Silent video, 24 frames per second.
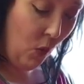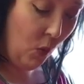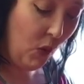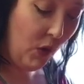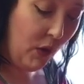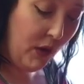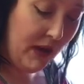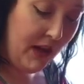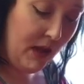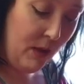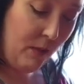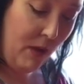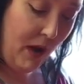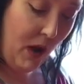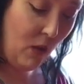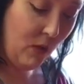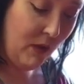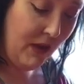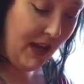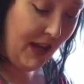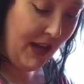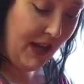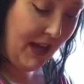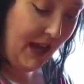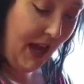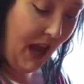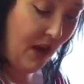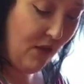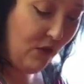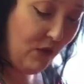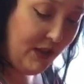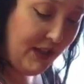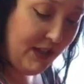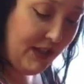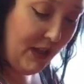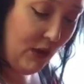worried about getting
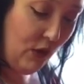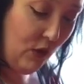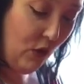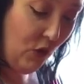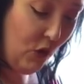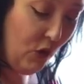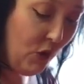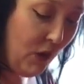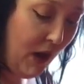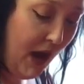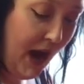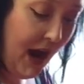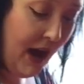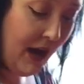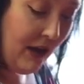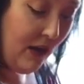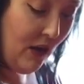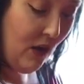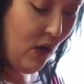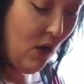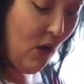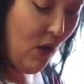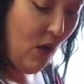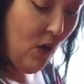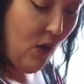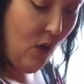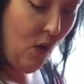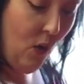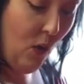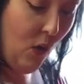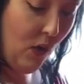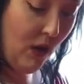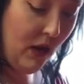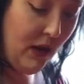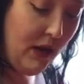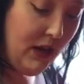every single crack
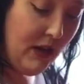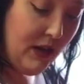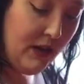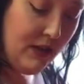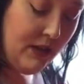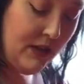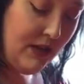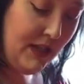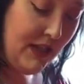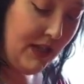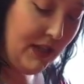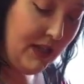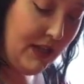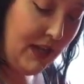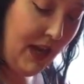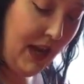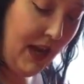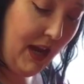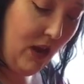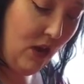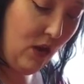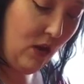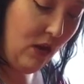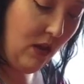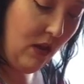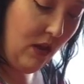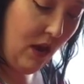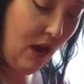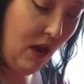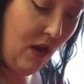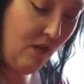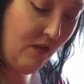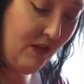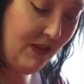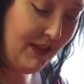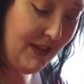or detail
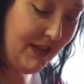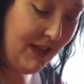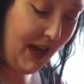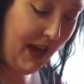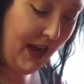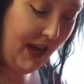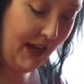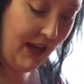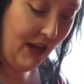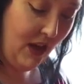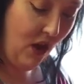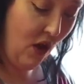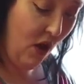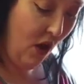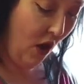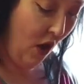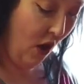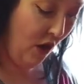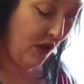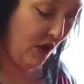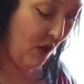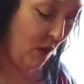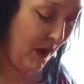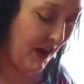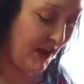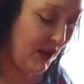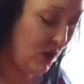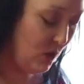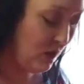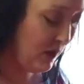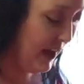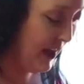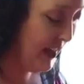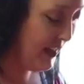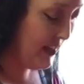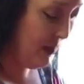of the sign, although I
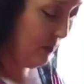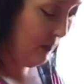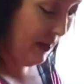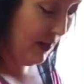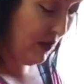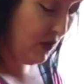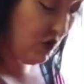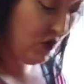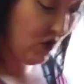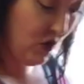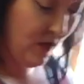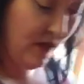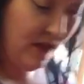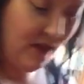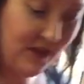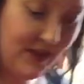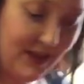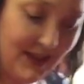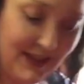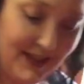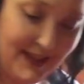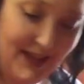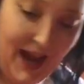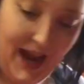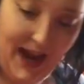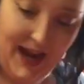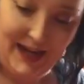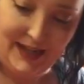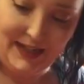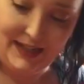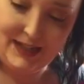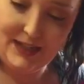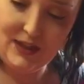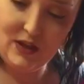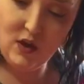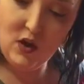do like to make sure that the
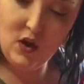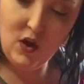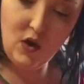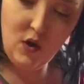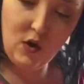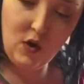sides